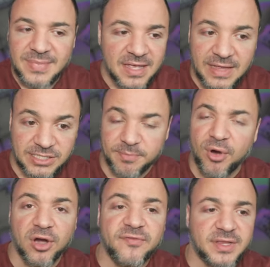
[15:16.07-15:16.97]
that's a
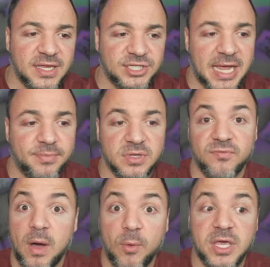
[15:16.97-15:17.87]
perfect example of
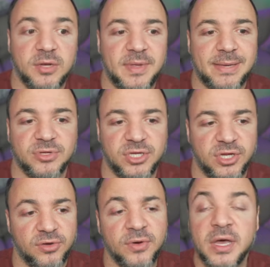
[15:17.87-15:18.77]
what you'd be able to
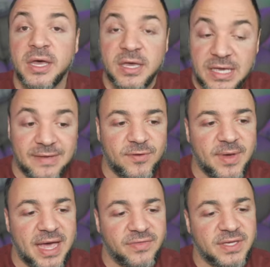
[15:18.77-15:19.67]
do if you
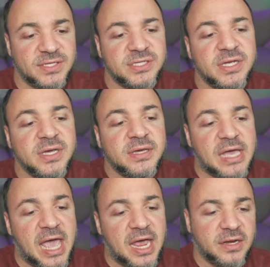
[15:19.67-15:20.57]
had this.
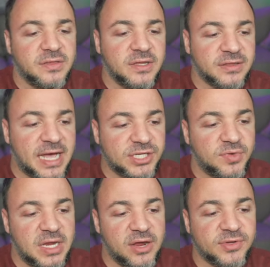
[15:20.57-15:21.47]
And the last one
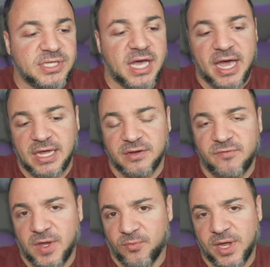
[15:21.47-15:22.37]
here is the
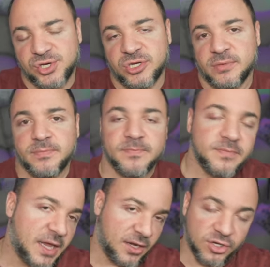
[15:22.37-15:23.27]
IConfiguration.
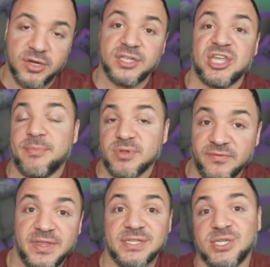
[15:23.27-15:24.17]
And a good example of
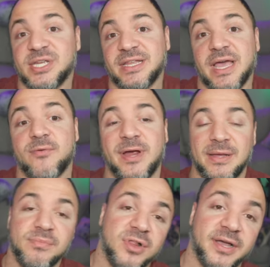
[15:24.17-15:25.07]
this is I like writing
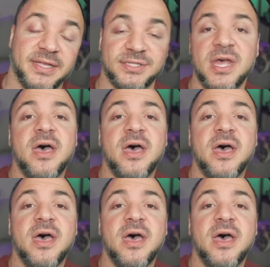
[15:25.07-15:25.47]
plugins